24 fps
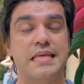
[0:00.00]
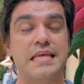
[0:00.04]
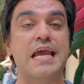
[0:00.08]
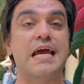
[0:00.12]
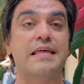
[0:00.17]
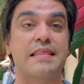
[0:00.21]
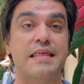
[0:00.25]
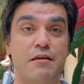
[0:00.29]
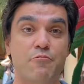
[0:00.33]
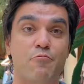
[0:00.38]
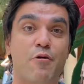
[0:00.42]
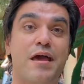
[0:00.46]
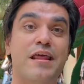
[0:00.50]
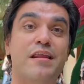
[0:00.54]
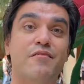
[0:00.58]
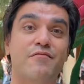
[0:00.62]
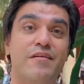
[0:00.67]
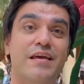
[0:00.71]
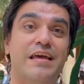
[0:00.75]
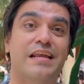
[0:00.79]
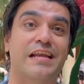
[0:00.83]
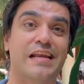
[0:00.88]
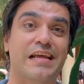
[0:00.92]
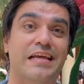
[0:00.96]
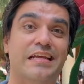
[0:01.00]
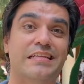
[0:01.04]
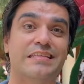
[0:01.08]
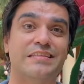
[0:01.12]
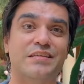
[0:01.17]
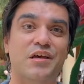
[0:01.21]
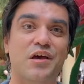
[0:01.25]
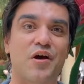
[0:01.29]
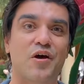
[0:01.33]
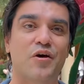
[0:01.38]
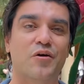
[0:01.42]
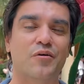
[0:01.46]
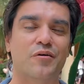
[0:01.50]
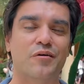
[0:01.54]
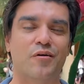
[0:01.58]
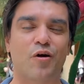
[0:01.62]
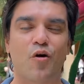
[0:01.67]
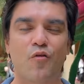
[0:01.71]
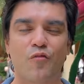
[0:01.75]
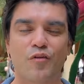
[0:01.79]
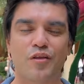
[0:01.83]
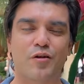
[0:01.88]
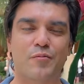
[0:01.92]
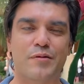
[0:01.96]
Yeah, they renovated it, so
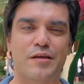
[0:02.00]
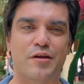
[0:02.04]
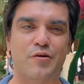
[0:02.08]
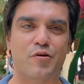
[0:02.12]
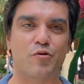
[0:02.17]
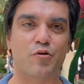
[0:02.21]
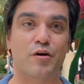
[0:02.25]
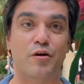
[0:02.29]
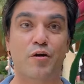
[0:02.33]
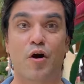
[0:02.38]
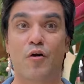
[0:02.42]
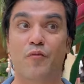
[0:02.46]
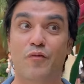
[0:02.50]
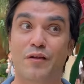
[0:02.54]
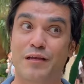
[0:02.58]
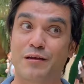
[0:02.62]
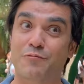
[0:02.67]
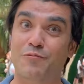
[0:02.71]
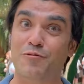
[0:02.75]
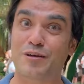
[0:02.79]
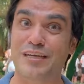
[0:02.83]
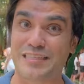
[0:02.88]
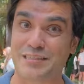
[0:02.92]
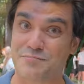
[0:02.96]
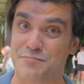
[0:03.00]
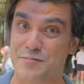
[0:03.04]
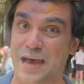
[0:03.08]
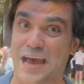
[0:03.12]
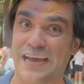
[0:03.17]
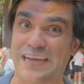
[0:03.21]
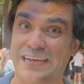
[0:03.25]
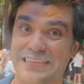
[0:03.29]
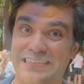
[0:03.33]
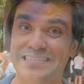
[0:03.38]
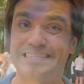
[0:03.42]
hopefully it'll be cool, and hopefully we'll get some bags.